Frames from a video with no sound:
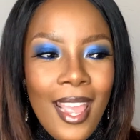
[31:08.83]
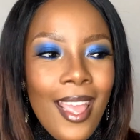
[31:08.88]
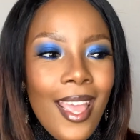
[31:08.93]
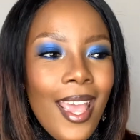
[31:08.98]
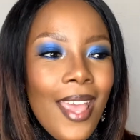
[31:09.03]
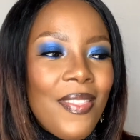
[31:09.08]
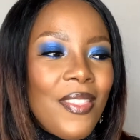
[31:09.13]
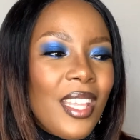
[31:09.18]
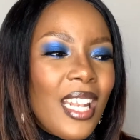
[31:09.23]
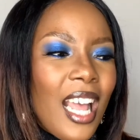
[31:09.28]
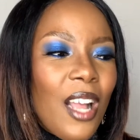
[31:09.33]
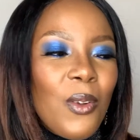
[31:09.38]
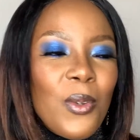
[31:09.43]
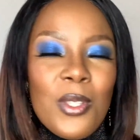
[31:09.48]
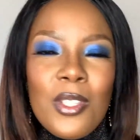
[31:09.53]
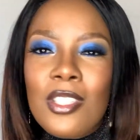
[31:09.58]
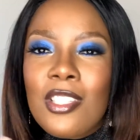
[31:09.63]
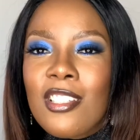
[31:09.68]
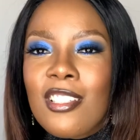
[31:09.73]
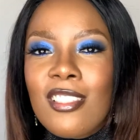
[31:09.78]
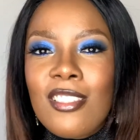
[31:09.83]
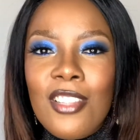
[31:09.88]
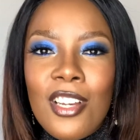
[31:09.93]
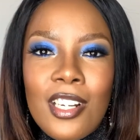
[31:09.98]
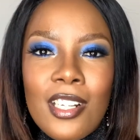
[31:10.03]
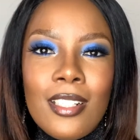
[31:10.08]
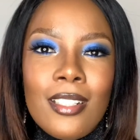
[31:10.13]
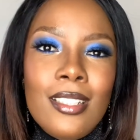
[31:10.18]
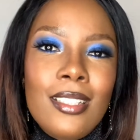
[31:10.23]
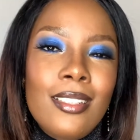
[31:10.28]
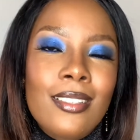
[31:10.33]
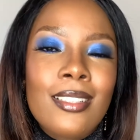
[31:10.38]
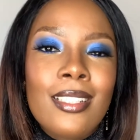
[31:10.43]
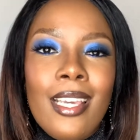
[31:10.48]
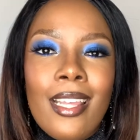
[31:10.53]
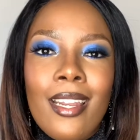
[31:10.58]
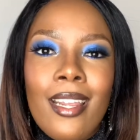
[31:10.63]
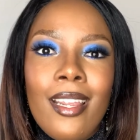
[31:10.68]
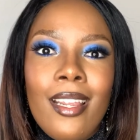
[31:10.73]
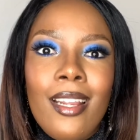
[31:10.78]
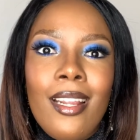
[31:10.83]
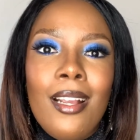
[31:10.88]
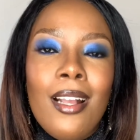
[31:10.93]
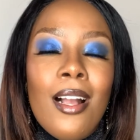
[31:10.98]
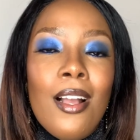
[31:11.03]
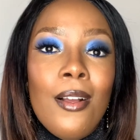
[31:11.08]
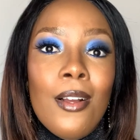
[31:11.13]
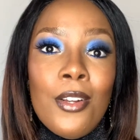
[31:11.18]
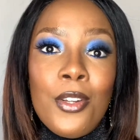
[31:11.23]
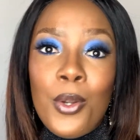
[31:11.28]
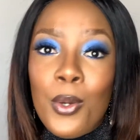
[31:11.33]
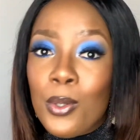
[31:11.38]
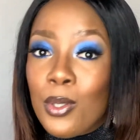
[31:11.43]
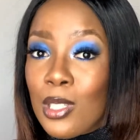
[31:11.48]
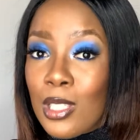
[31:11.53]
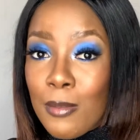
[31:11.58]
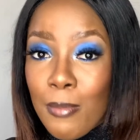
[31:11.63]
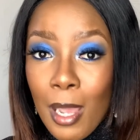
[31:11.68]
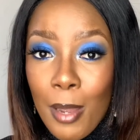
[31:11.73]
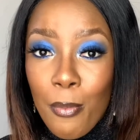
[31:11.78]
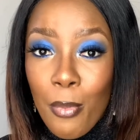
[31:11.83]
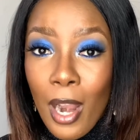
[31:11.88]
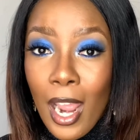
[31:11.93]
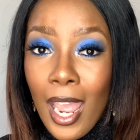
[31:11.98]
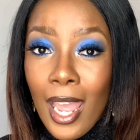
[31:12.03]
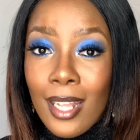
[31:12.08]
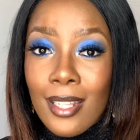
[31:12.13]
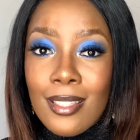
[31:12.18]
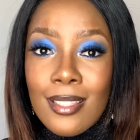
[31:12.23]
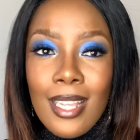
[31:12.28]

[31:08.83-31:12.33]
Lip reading: And then I also just started getting noticed by brands,